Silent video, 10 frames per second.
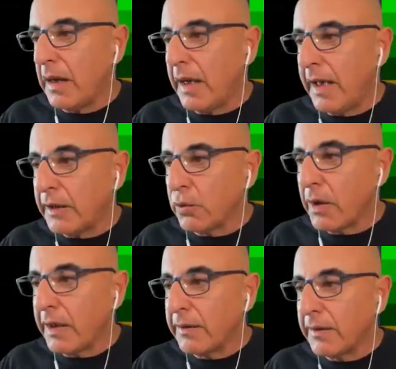
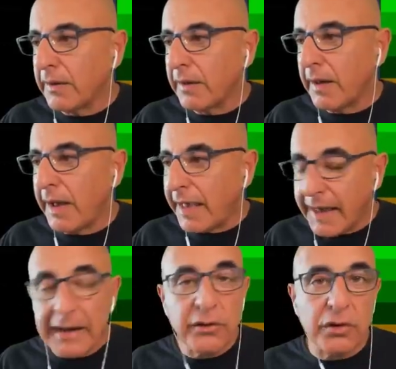Anyway, I
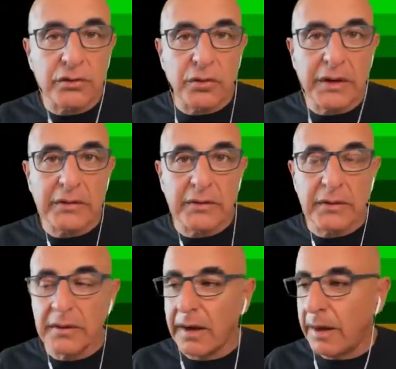held on to it.
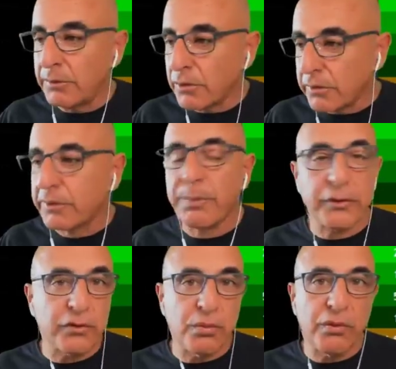I'm not
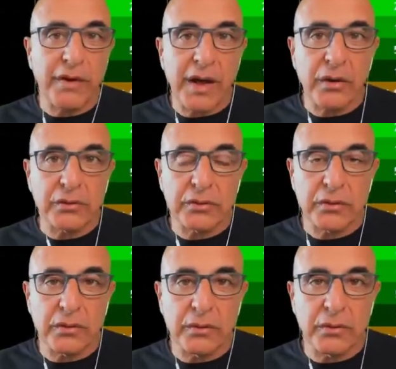supposed to move out
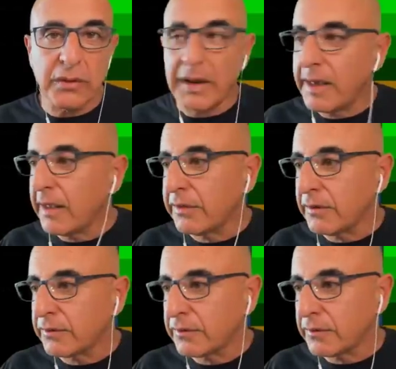when I get
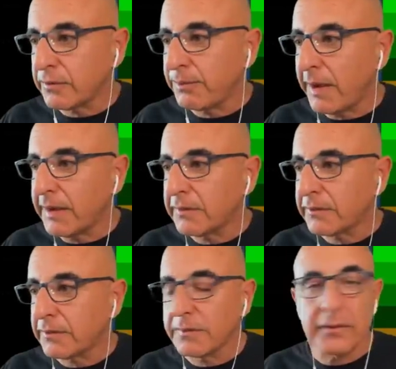these
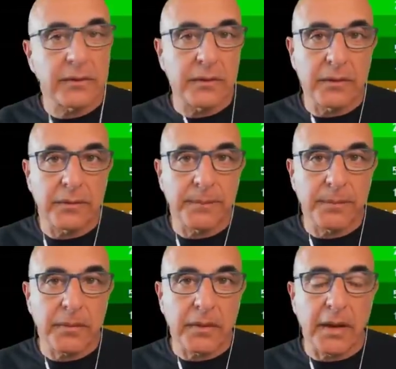spikes,
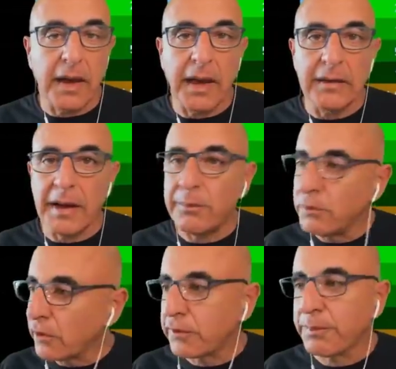and I'm
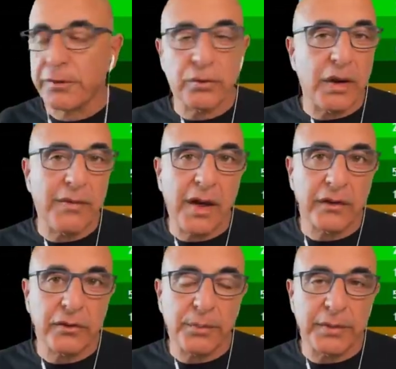not supposed to have a hard
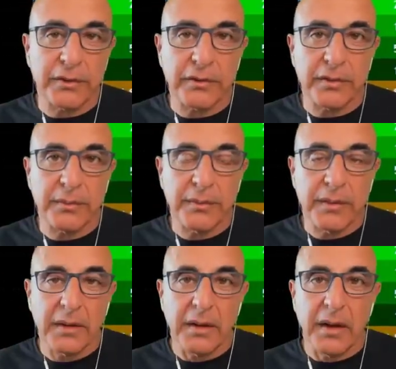stopping system,
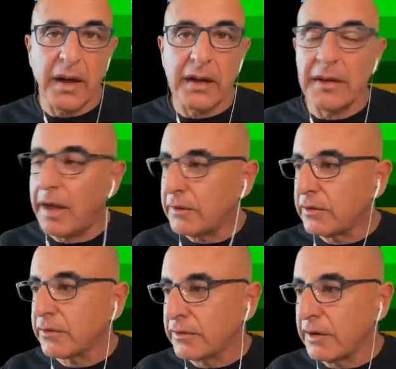and I
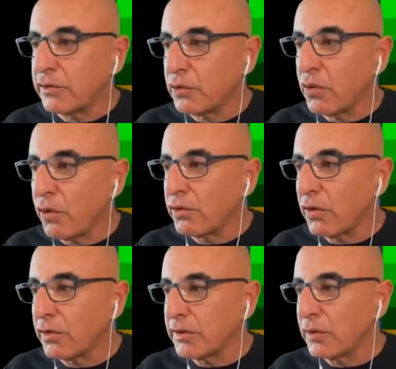just need to hold
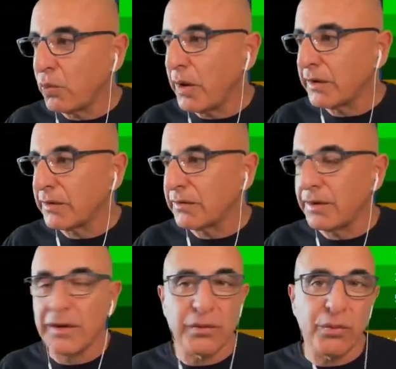on and wait until
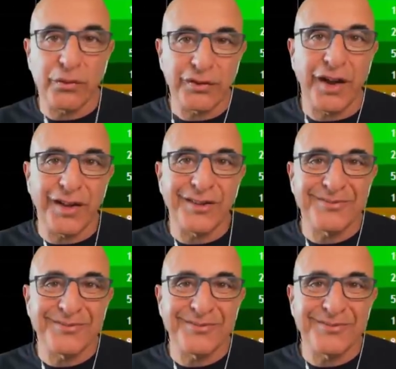it moves higher.